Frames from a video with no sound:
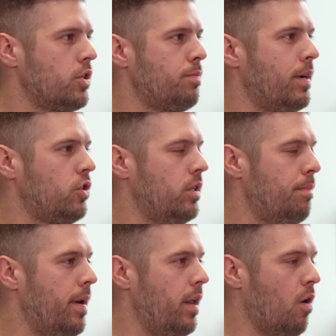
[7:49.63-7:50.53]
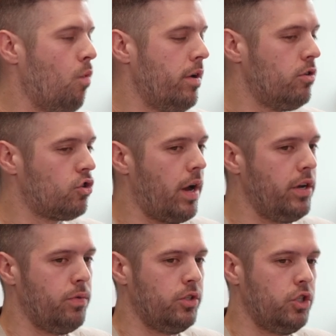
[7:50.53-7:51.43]
especially depending on what you're
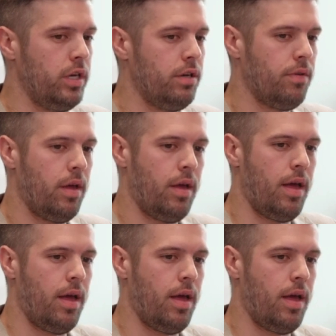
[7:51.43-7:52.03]
trying to achieve.